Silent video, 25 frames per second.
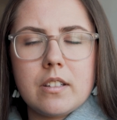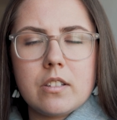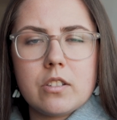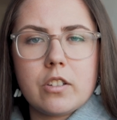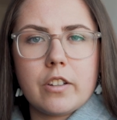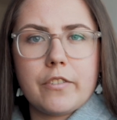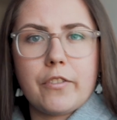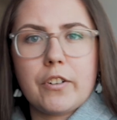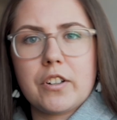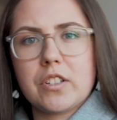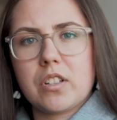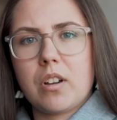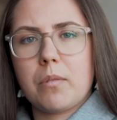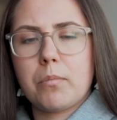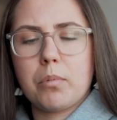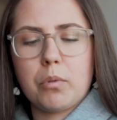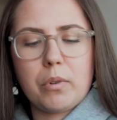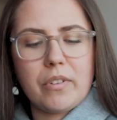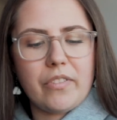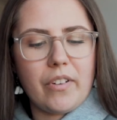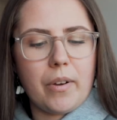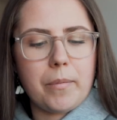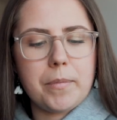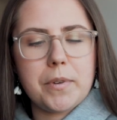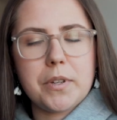So for example,
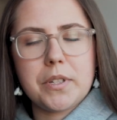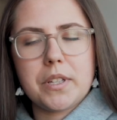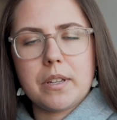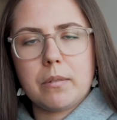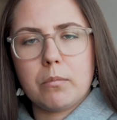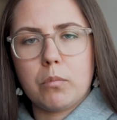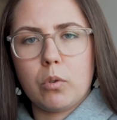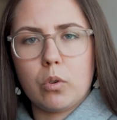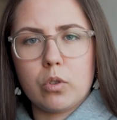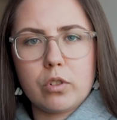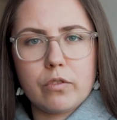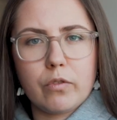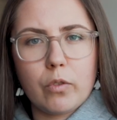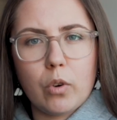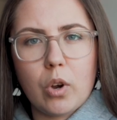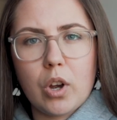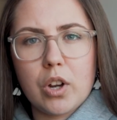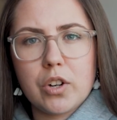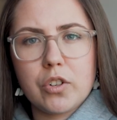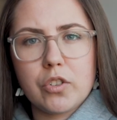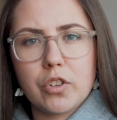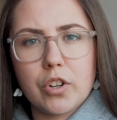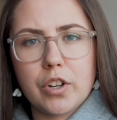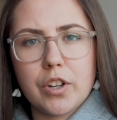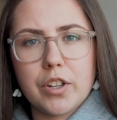if I'm using Portra
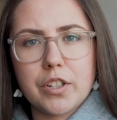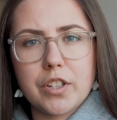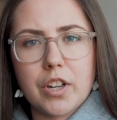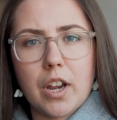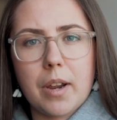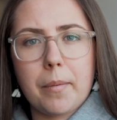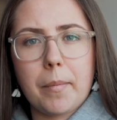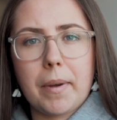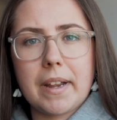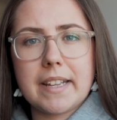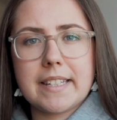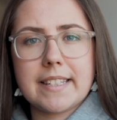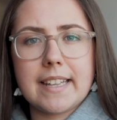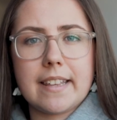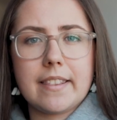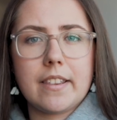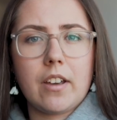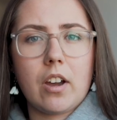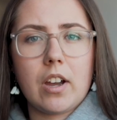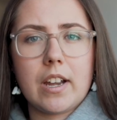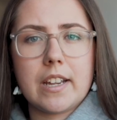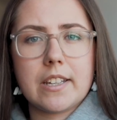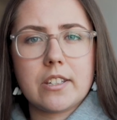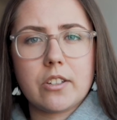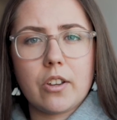400, I might set the
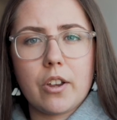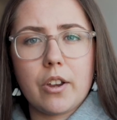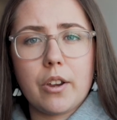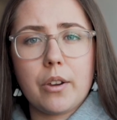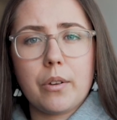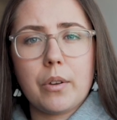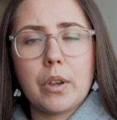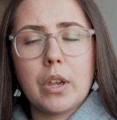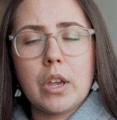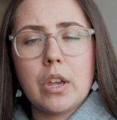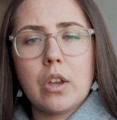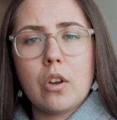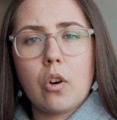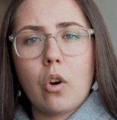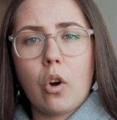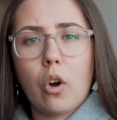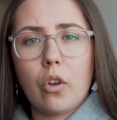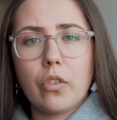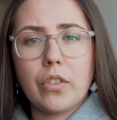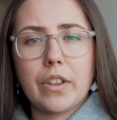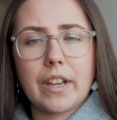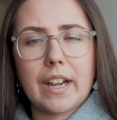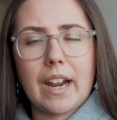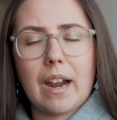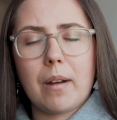ISO on
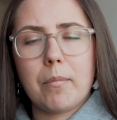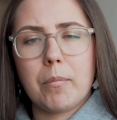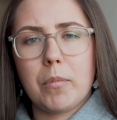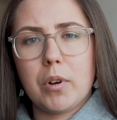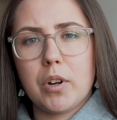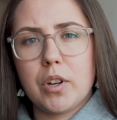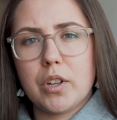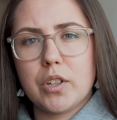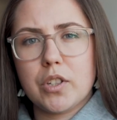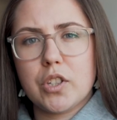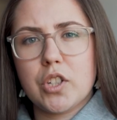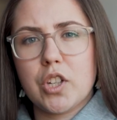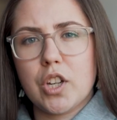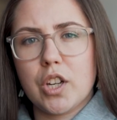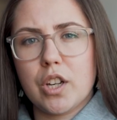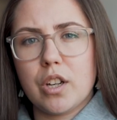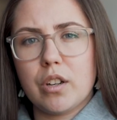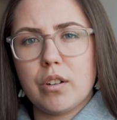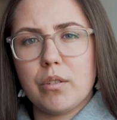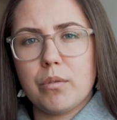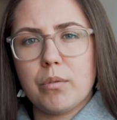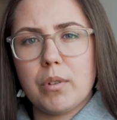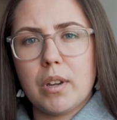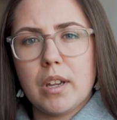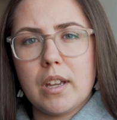the camera
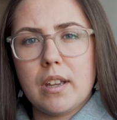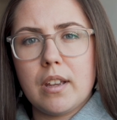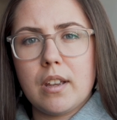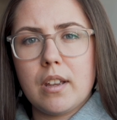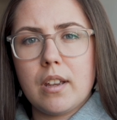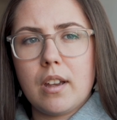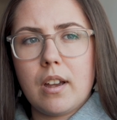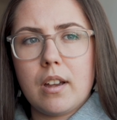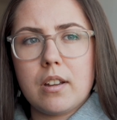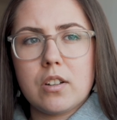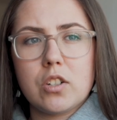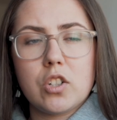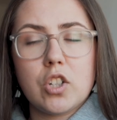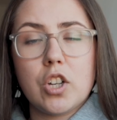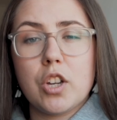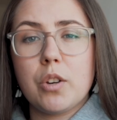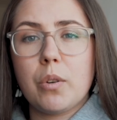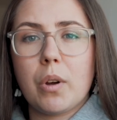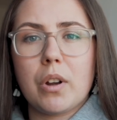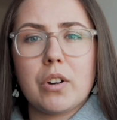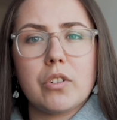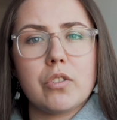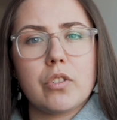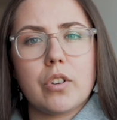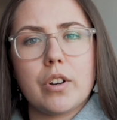to
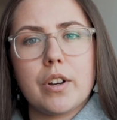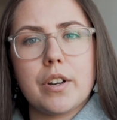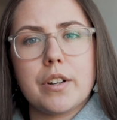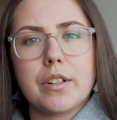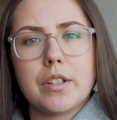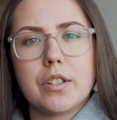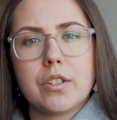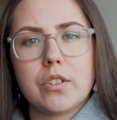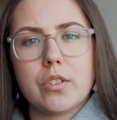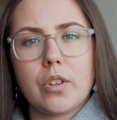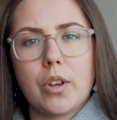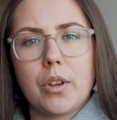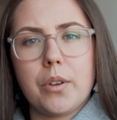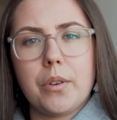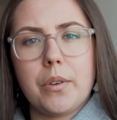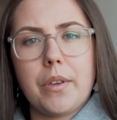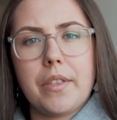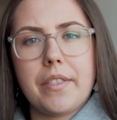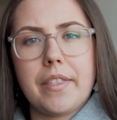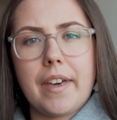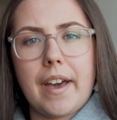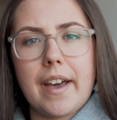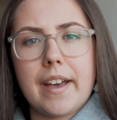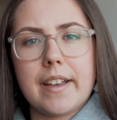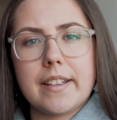200 so
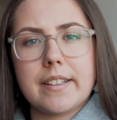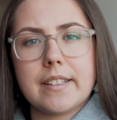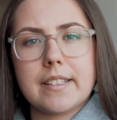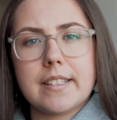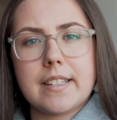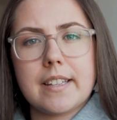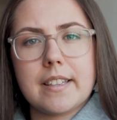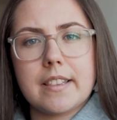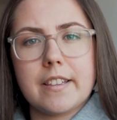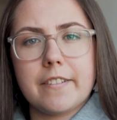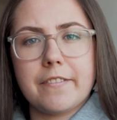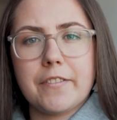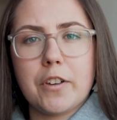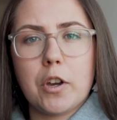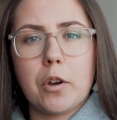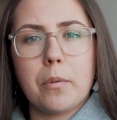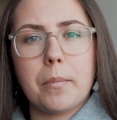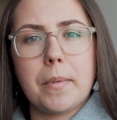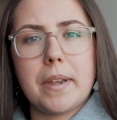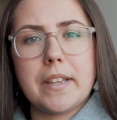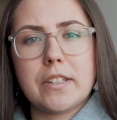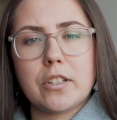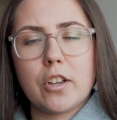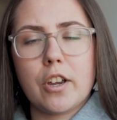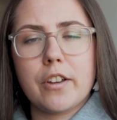that the film
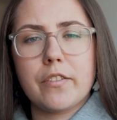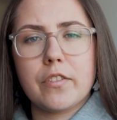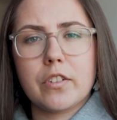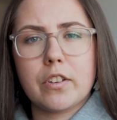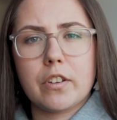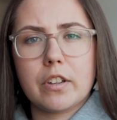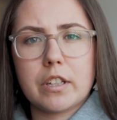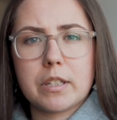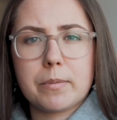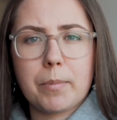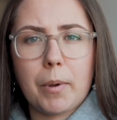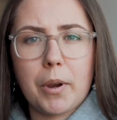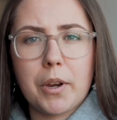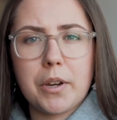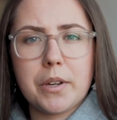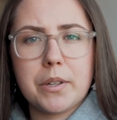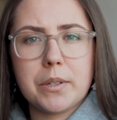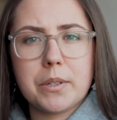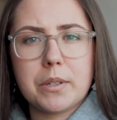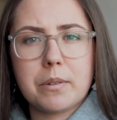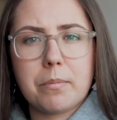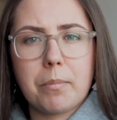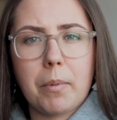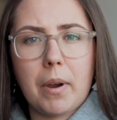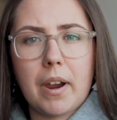is
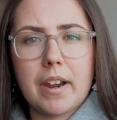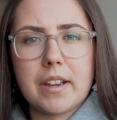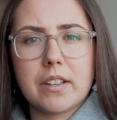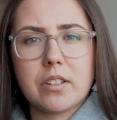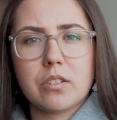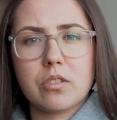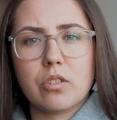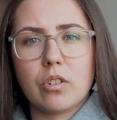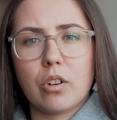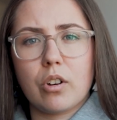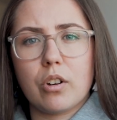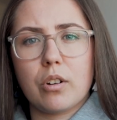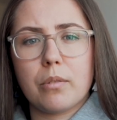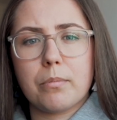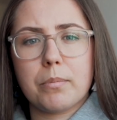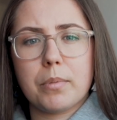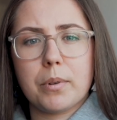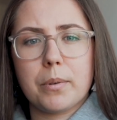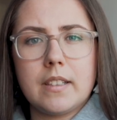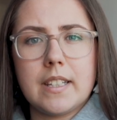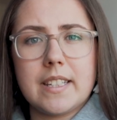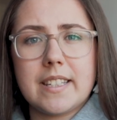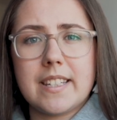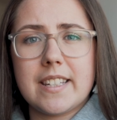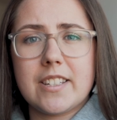overexposed by a stop.
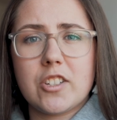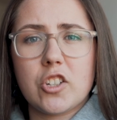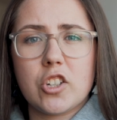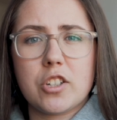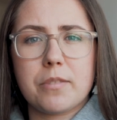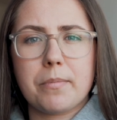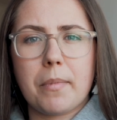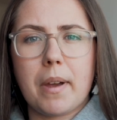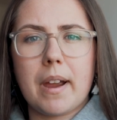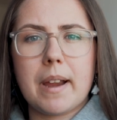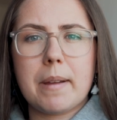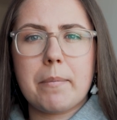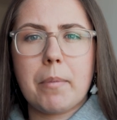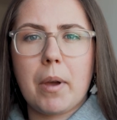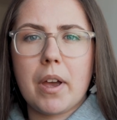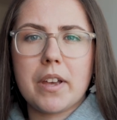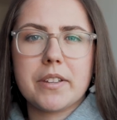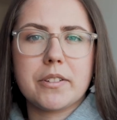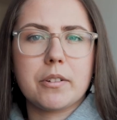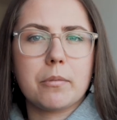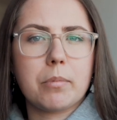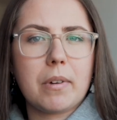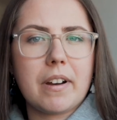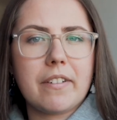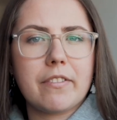This is just my
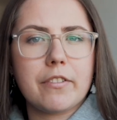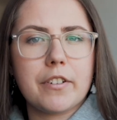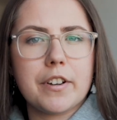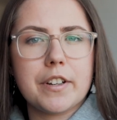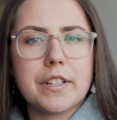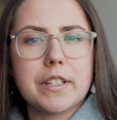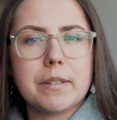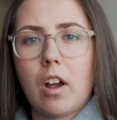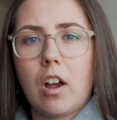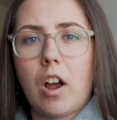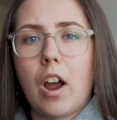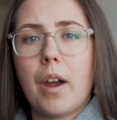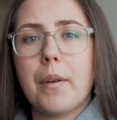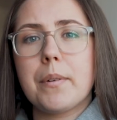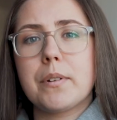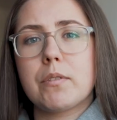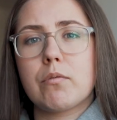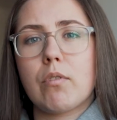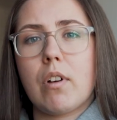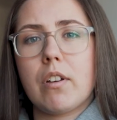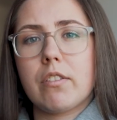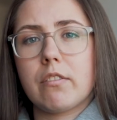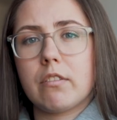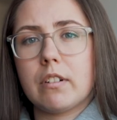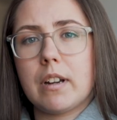personal preference. I would
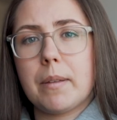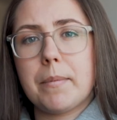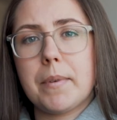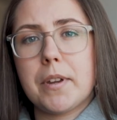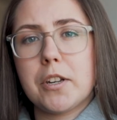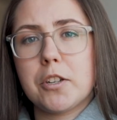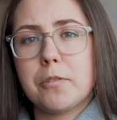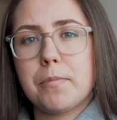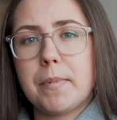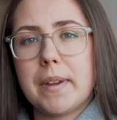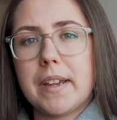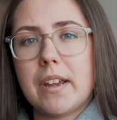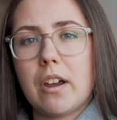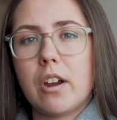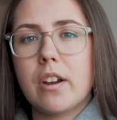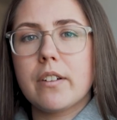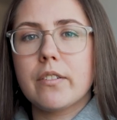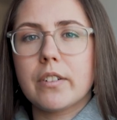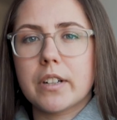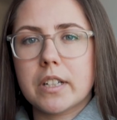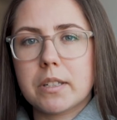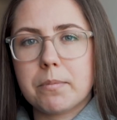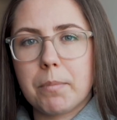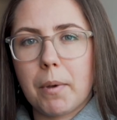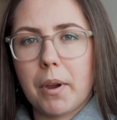rather an image be
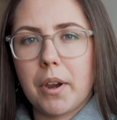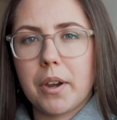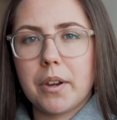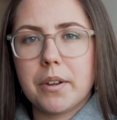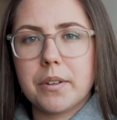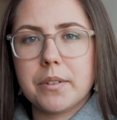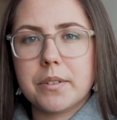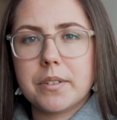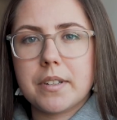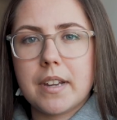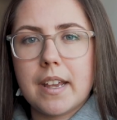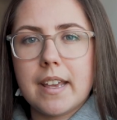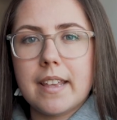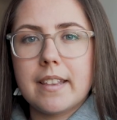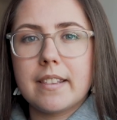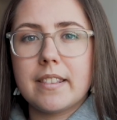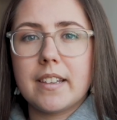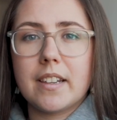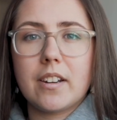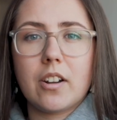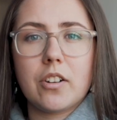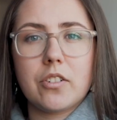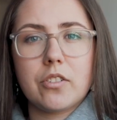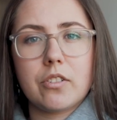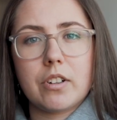overexposed than
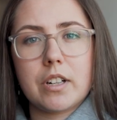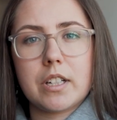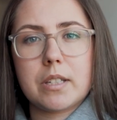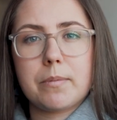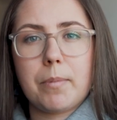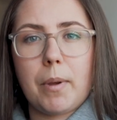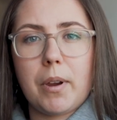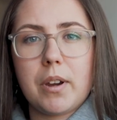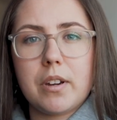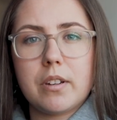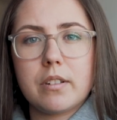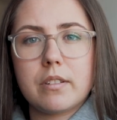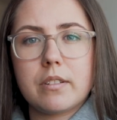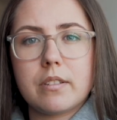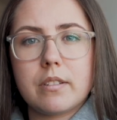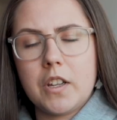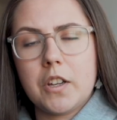underexposed.